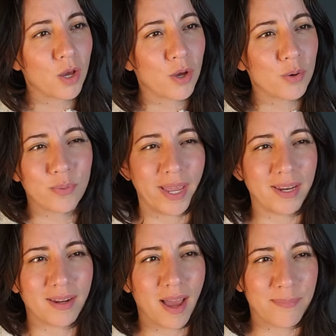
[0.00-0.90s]

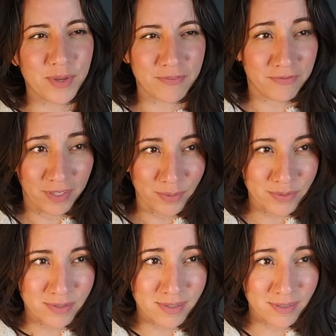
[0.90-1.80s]
Wait, I'm
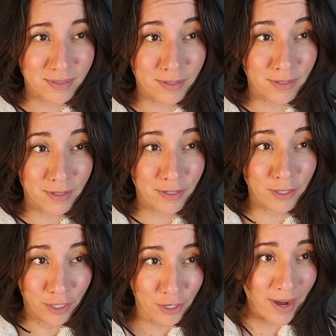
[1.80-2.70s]
confused.
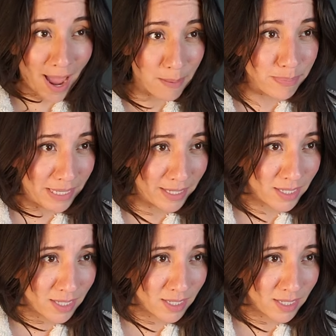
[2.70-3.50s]
You're happy.